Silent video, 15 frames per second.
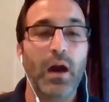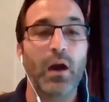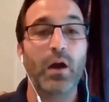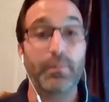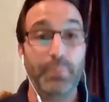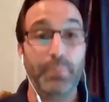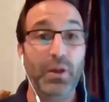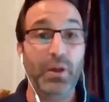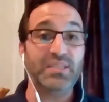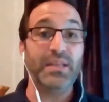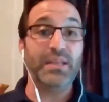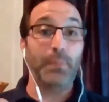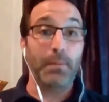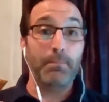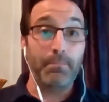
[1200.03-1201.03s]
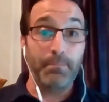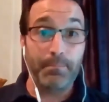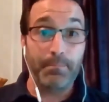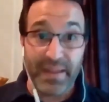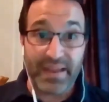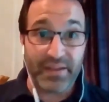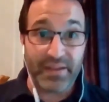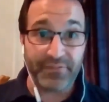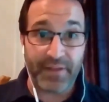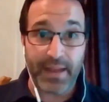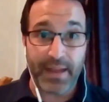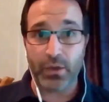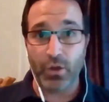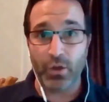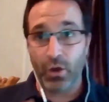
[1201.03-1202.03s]
I personally, I'm a bigger
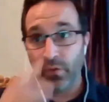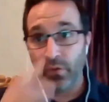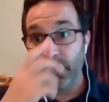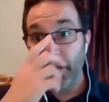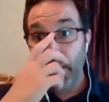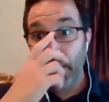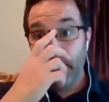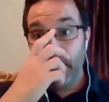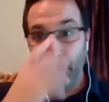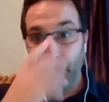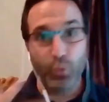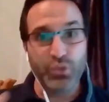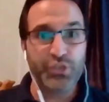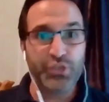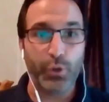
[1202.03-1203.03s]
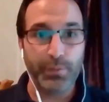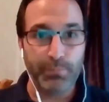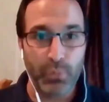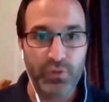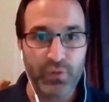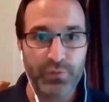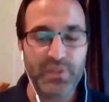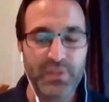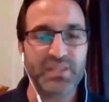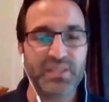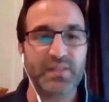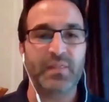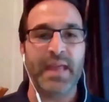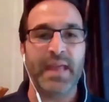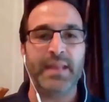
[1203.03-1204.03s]
fan of multi joint movements
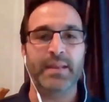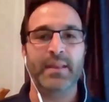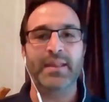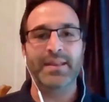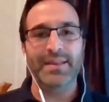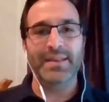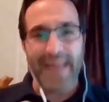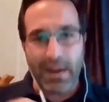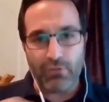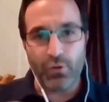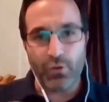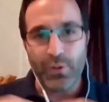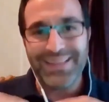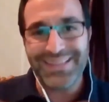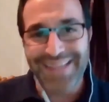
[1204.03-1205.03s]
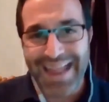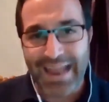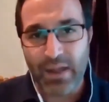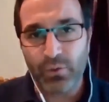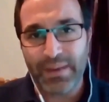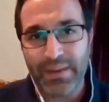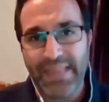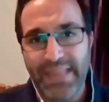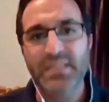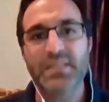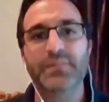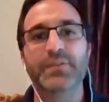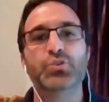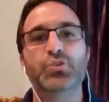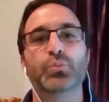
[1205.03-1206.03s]
than narrowing down
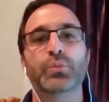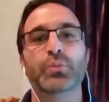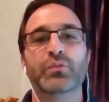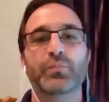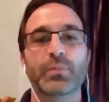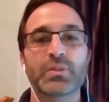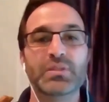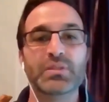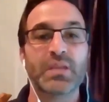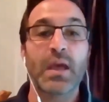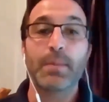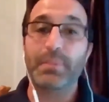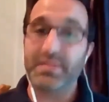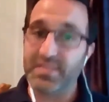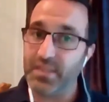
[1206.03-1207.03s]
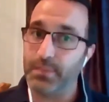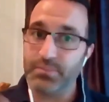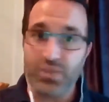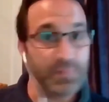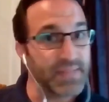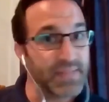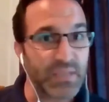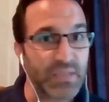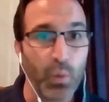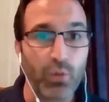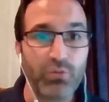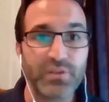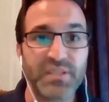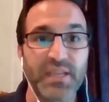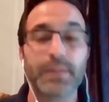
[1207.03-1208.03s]
individual movements, but sometimes that's
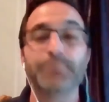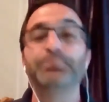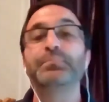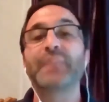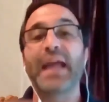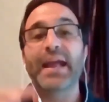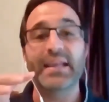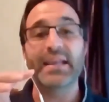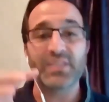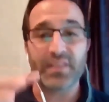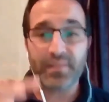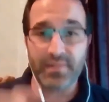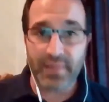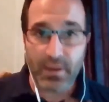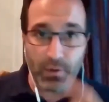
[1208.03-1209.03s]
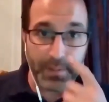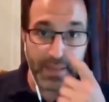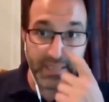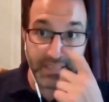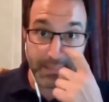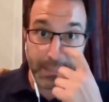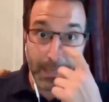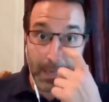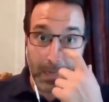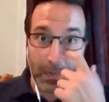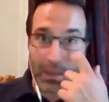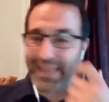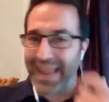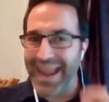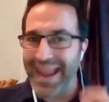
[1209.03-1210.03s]
warranted. And as a therapist,
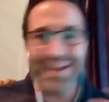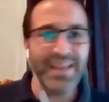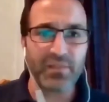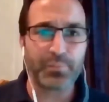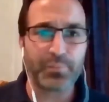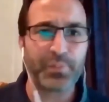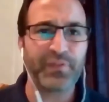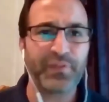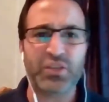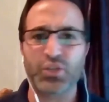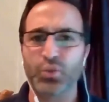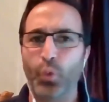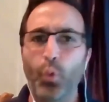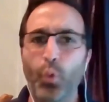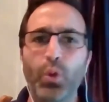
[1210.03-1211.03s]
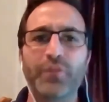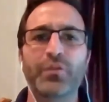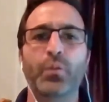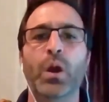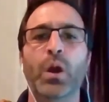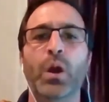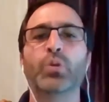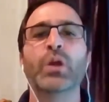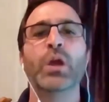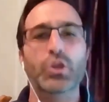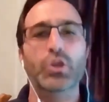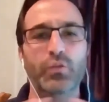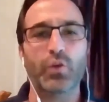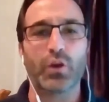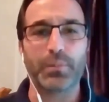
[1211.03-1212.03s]
like any other professional all over the world,
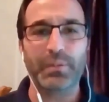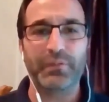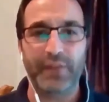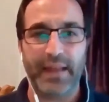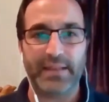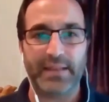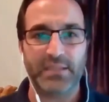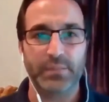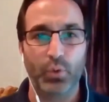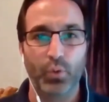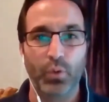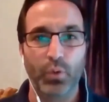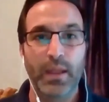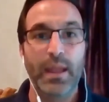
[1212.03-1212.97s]
you've got to be flexible.